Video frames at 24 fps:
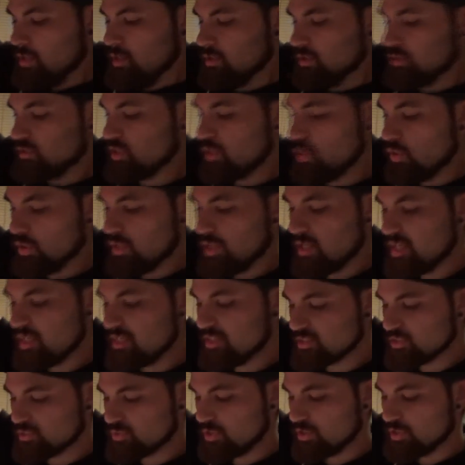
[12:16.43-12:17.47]
So he
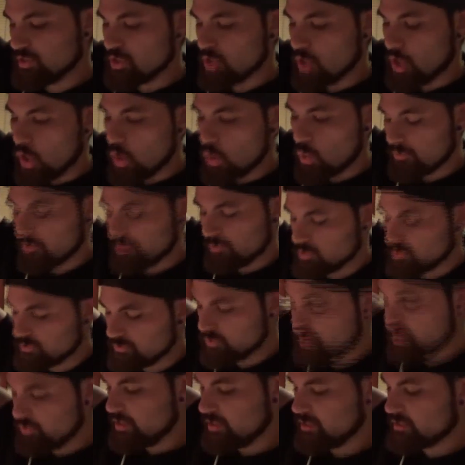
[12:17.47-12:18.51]
doesn't really know what frozen
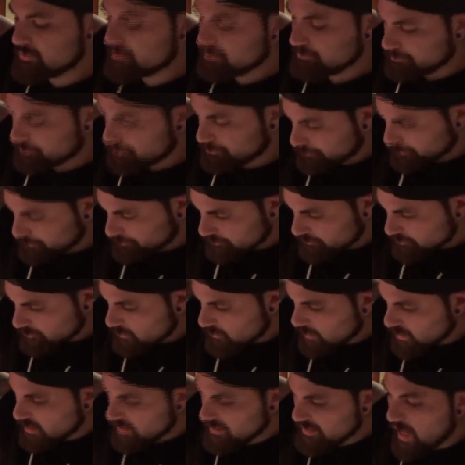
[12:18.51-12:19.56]
food is.
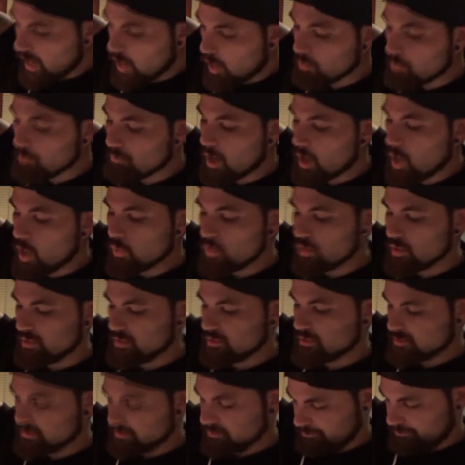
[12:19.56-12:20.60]
Now,
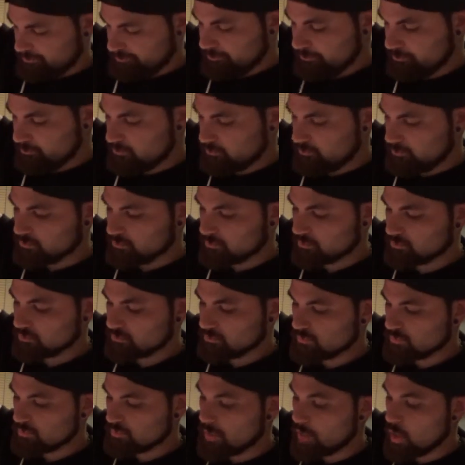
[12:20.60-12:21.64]
boas
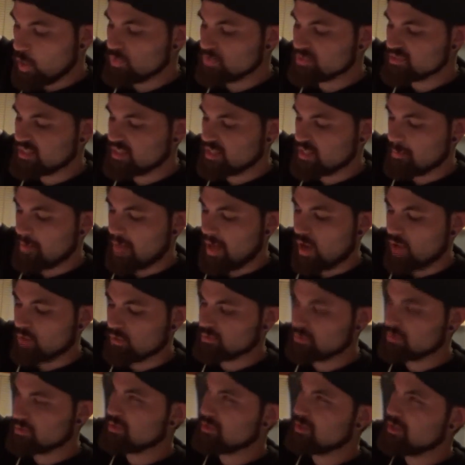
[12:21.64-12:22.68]
get
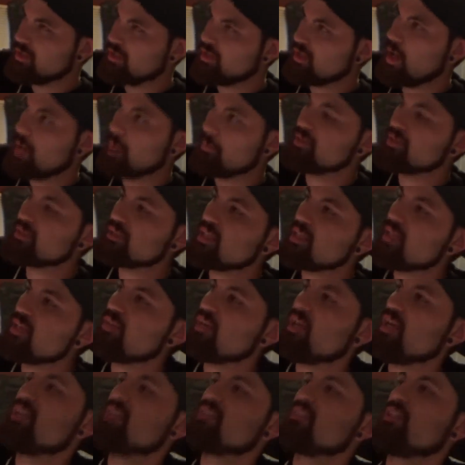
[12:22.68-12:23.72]
about, I believe it is